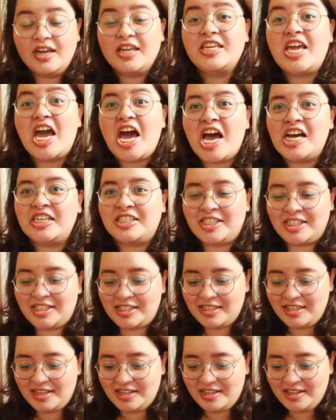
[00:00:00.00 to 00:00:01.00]
Yes!
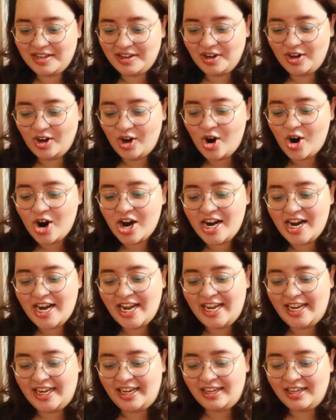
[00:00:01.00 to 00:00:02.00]

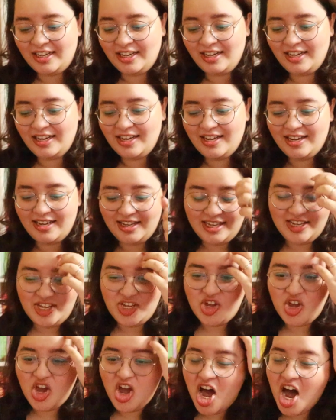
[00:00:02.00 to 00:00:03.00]
Glory!
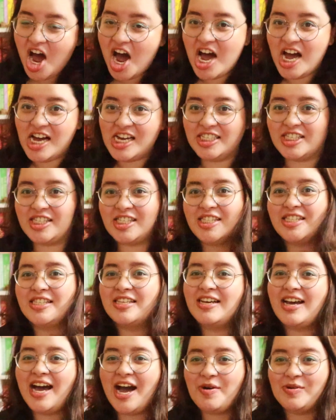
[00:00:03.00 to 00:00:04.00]
Yes!
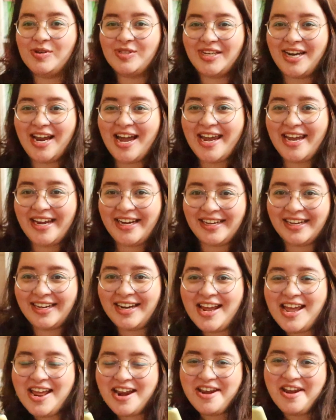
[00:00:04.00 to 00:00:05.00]
I was right.
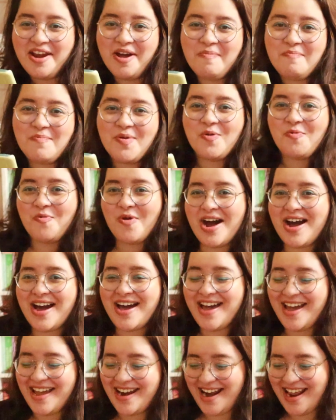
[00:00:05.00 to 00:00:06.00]
Number
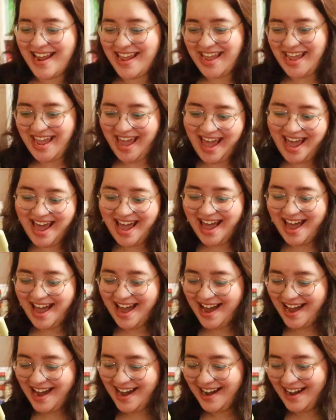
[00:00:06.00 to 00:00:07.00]
one.
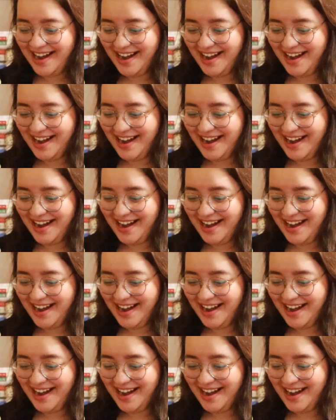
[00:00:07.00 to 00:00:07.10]
Yeah.